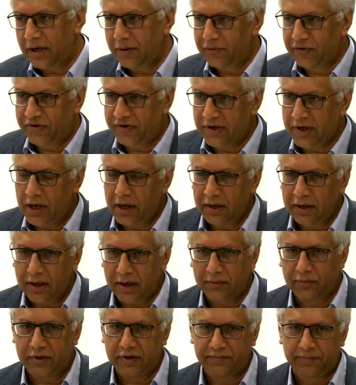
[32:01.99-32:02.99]
I was young,
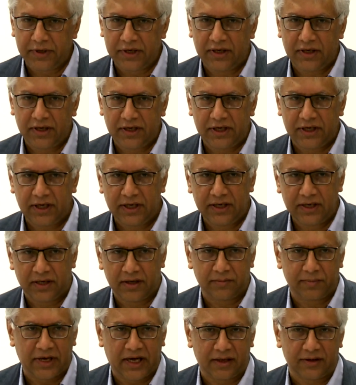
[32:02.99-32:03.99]
I would have been
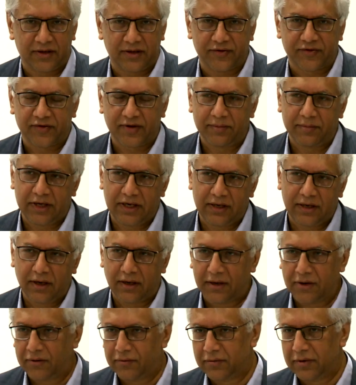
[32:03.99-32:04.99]
indignant about this. I mean,
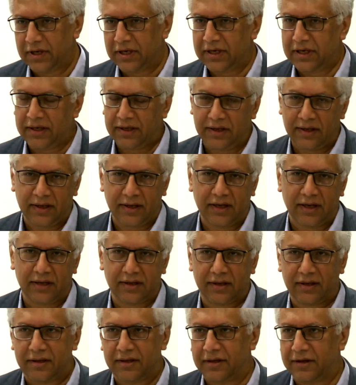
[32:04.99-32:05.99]
not only uh,
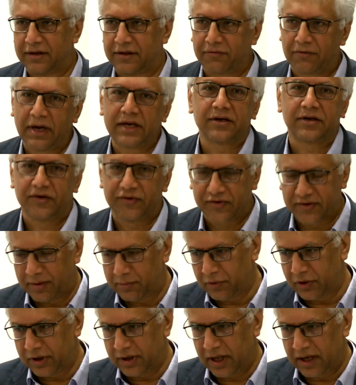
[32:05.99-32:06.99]
the threat to
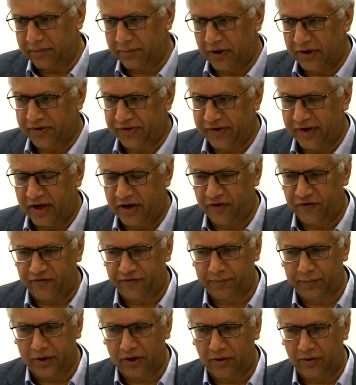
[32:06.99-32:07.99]
someone like
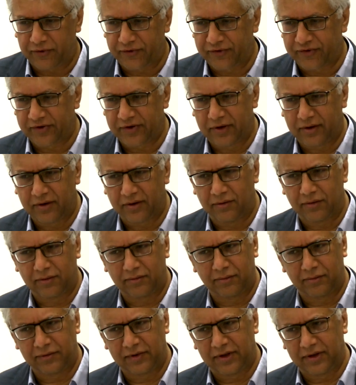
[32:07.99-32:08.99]
myself, but
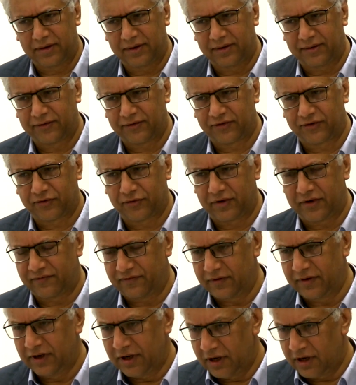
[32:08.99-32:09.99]
also the sort of
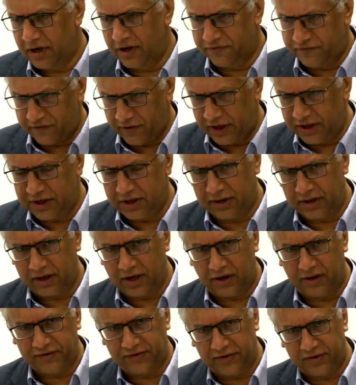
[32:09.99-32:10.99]
affront to the
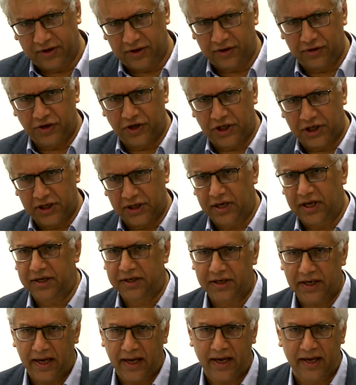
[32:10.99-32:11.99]
Constitution
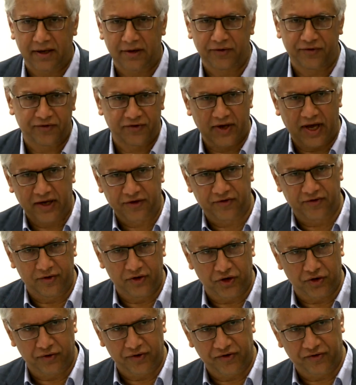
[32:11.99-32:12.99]
and to Anglo Saxon
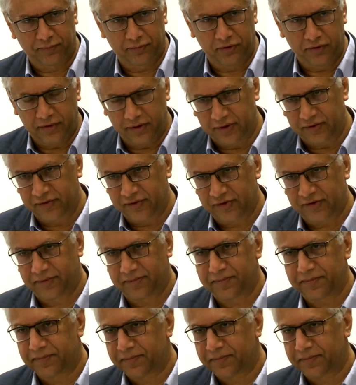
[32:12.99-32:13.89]
jurisprudence.